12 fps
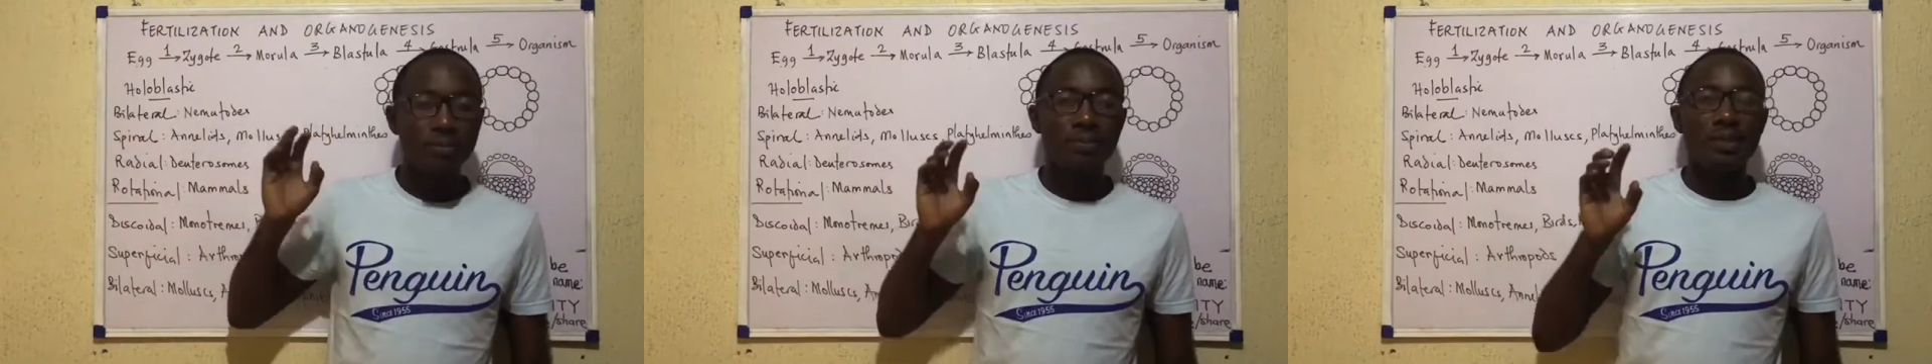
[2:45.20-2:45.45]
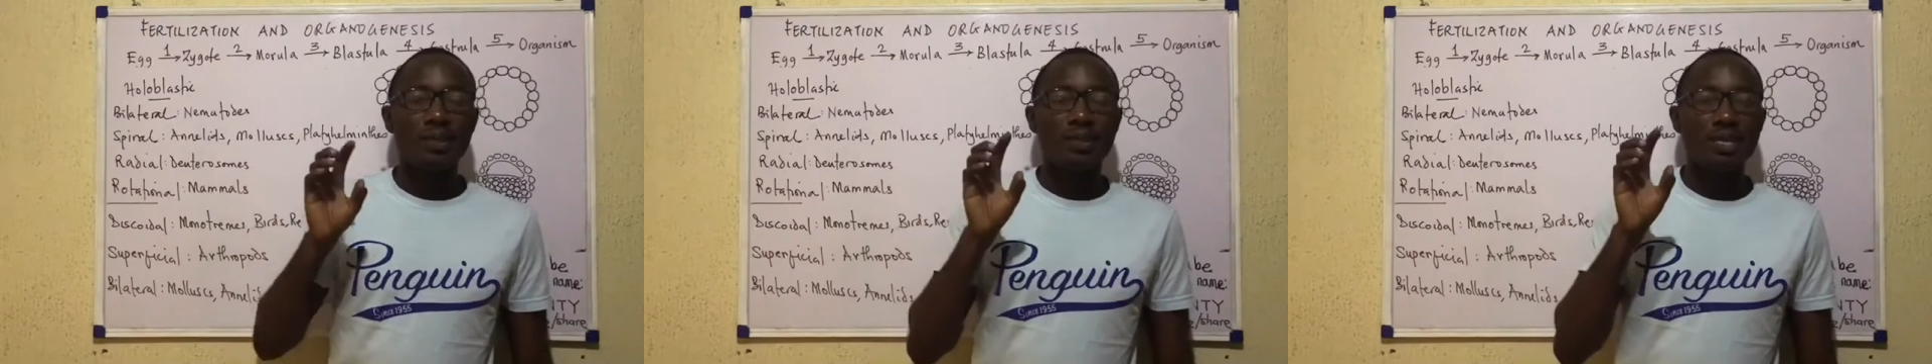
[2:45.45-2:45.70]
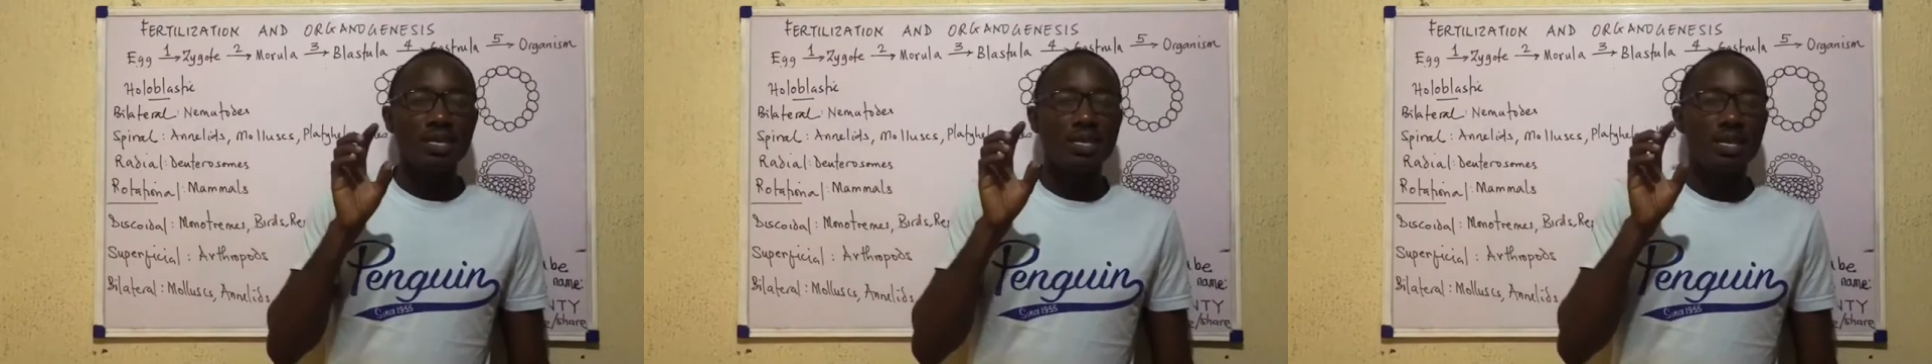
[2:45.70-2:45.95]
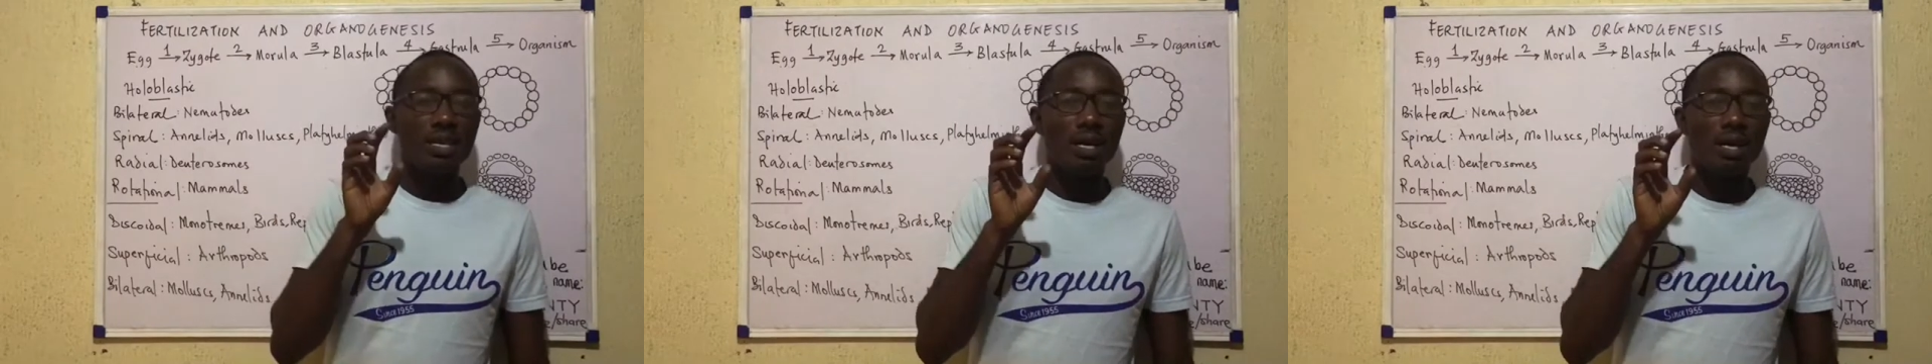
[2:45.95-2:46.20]
the
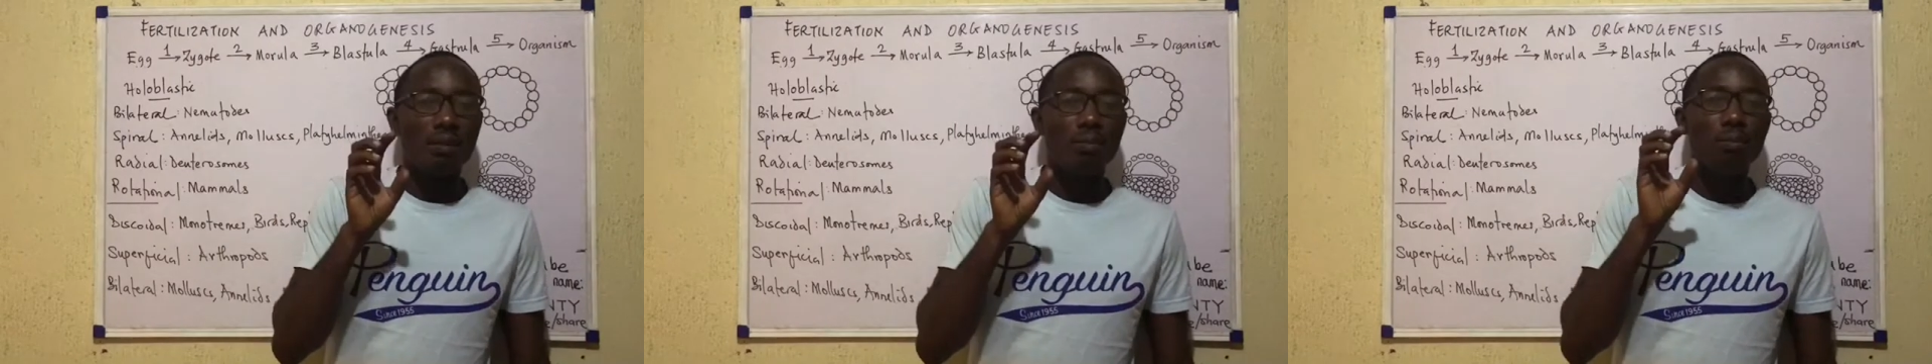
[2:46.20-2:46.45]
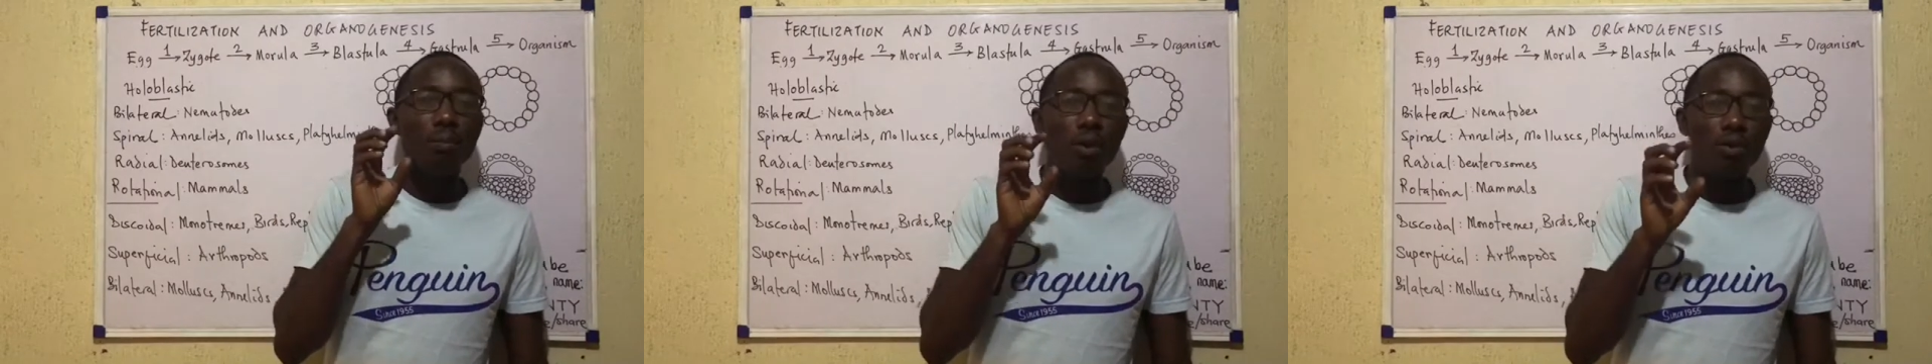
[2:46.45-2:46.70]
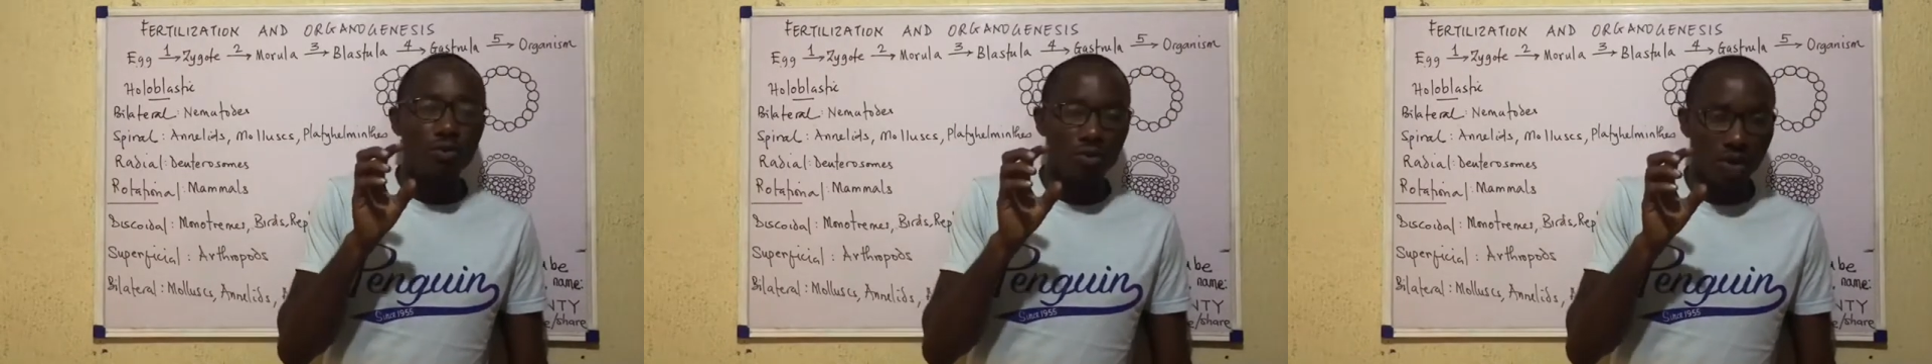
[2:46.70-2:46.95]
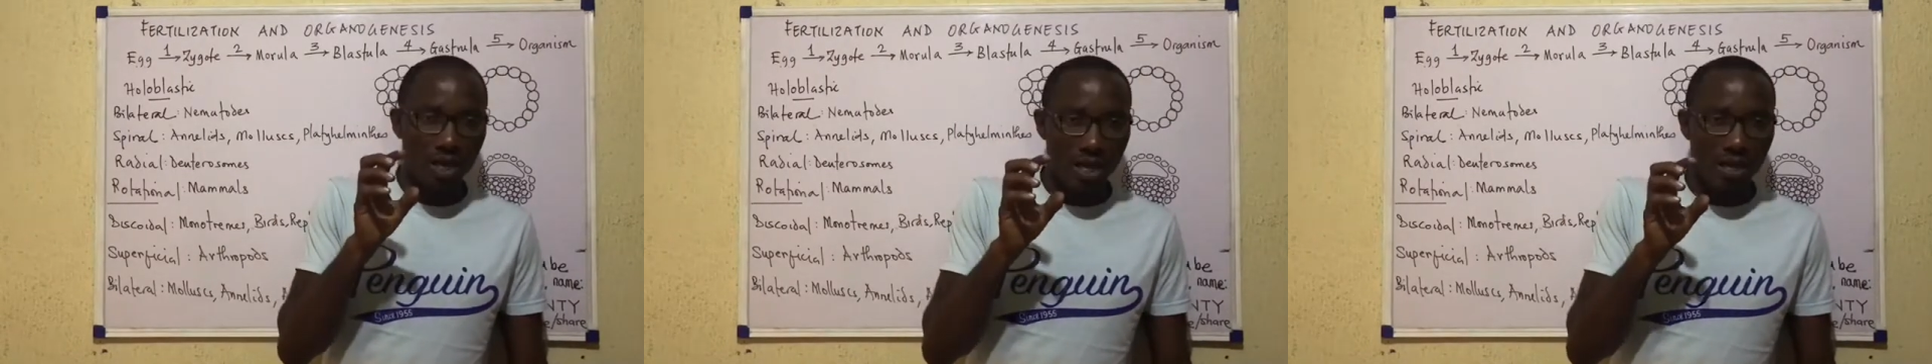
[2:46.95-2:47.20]
morula